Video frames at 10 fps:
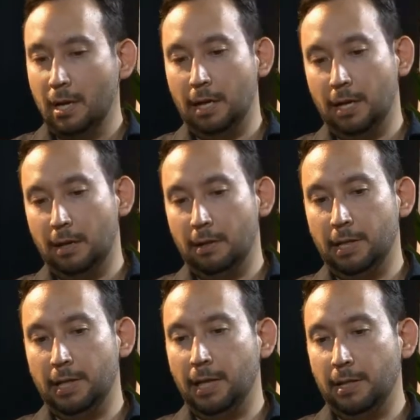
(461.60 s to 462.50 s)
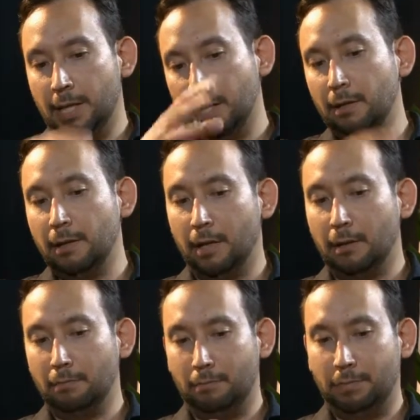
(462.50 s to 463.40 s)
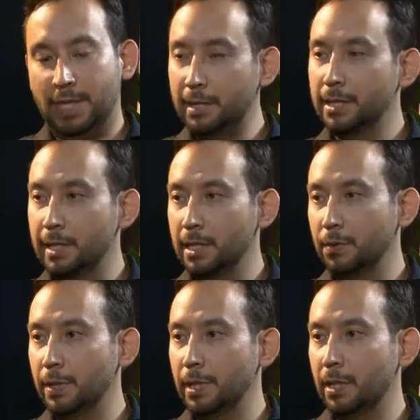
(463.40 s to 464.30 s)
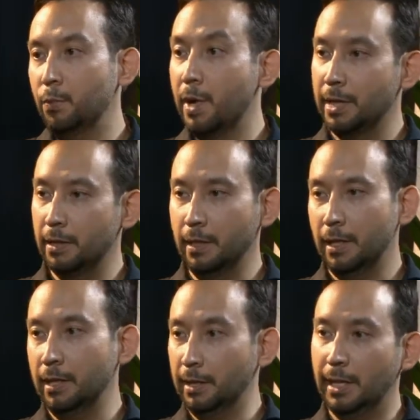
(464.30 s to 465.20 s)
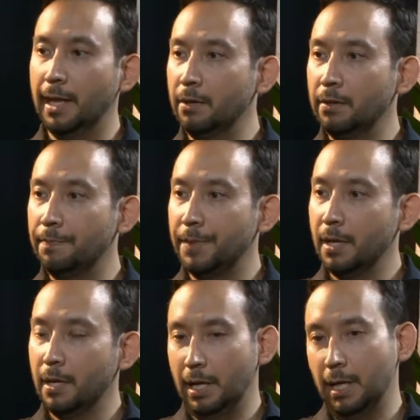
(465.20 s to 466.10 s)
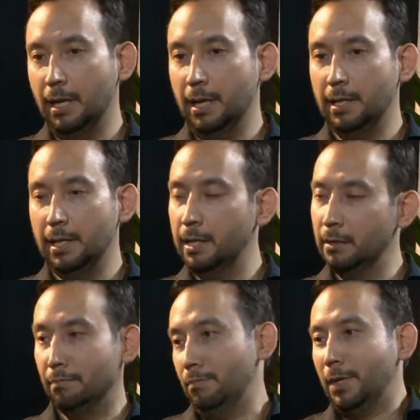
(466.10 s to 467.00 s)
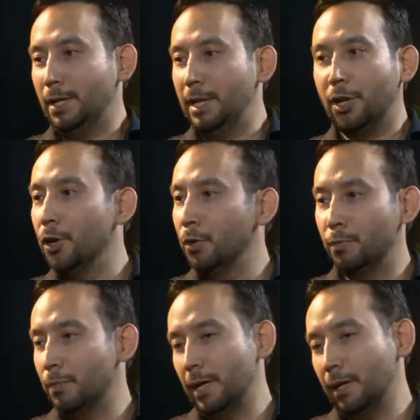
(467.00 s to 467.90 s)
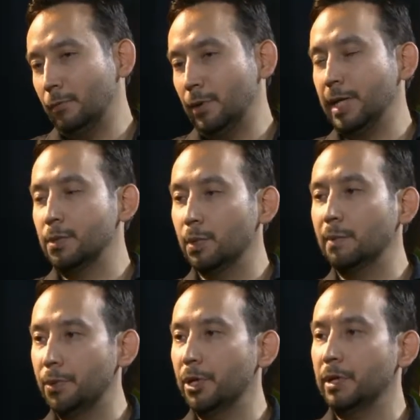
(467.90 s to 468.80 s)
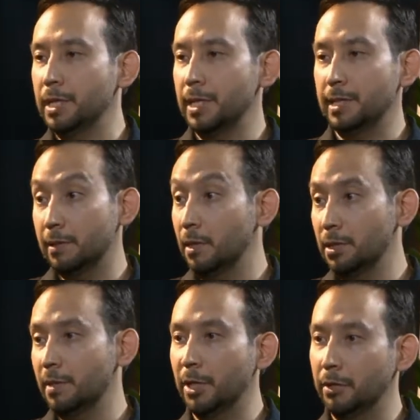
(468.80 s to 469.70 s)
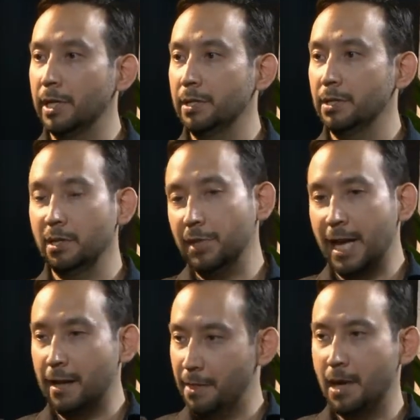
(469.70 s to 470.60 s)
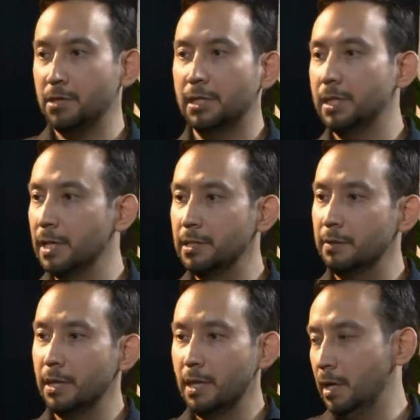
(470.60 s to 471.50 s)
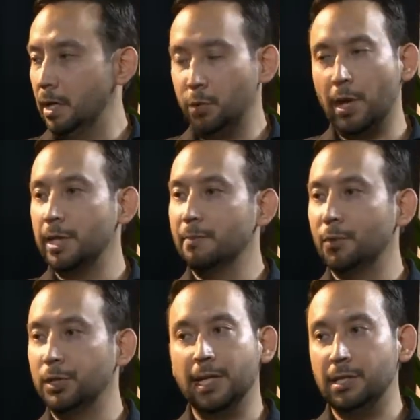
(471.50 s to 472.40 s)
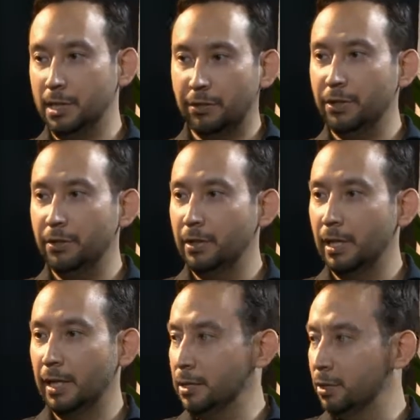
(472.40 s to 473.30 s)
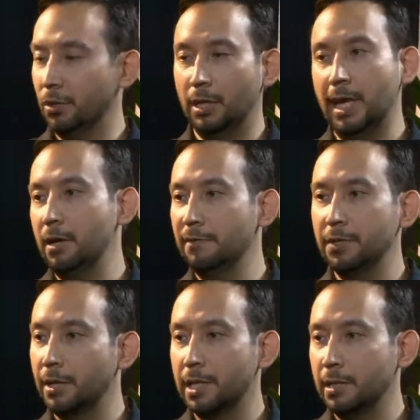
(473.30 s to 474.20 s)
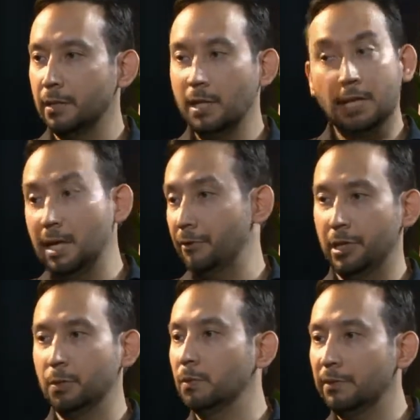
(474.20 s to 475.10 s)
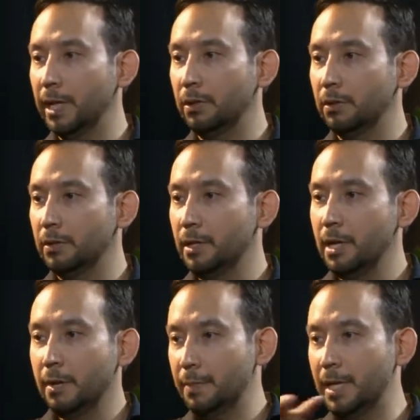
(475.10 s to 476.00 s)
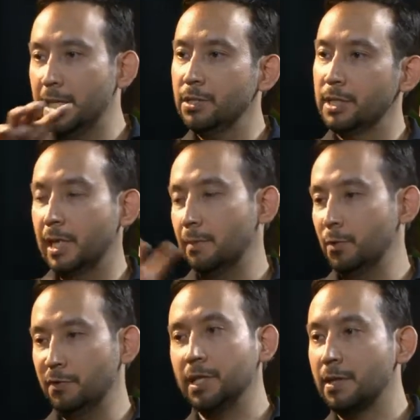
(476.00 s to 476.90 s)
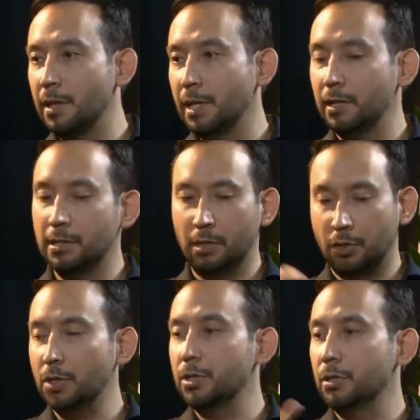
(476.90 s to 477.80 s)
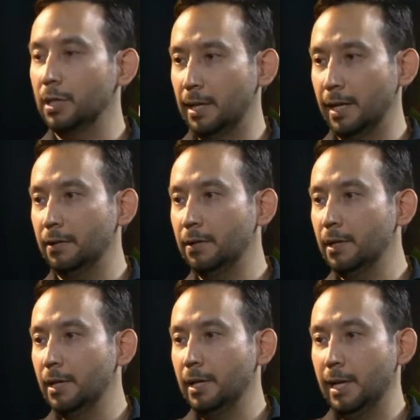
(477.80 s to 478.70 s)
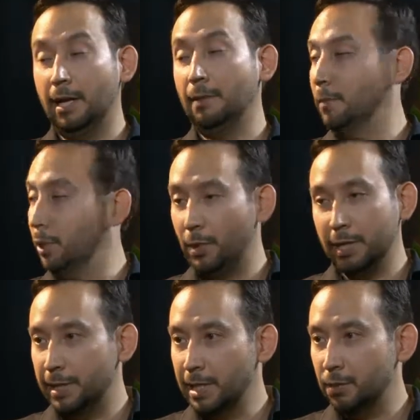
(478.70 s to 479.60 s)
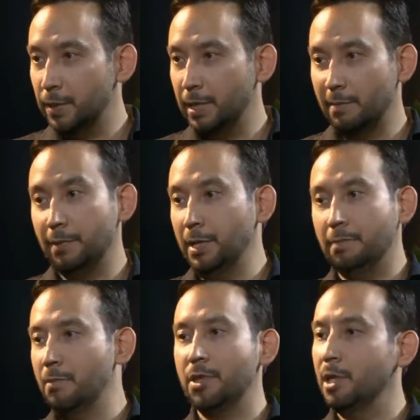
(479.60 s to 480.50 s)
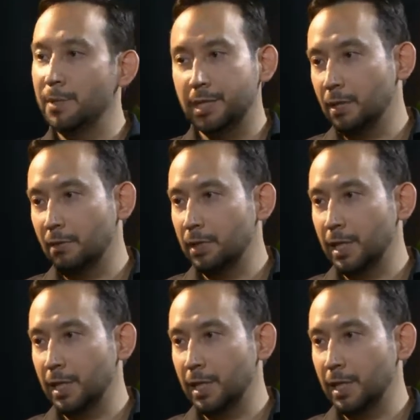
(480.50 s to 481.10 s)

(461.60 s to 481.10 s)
that they can then take this test suite and run it in the cloud, and they know, I guess, what the progress is in terms of the migration. So if you had 1,000 tests and you run them on day 0 against your cloud infrastructure, everything will fail. Yeah. But as you start moving things across to the cloud, you run the test suite, and maybe 30% of the